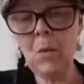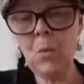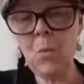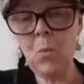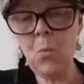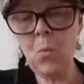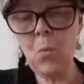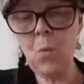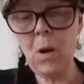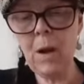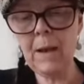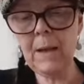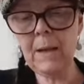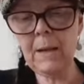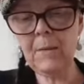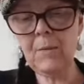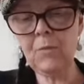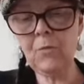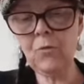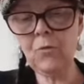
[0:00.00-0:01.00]
1,
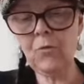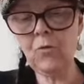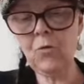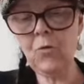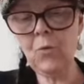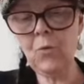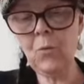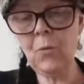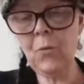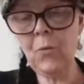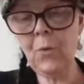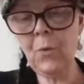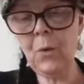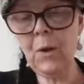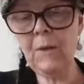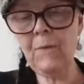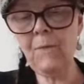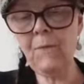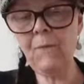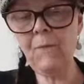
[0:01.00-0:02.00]
2,
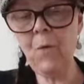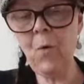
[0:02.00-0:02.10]
3,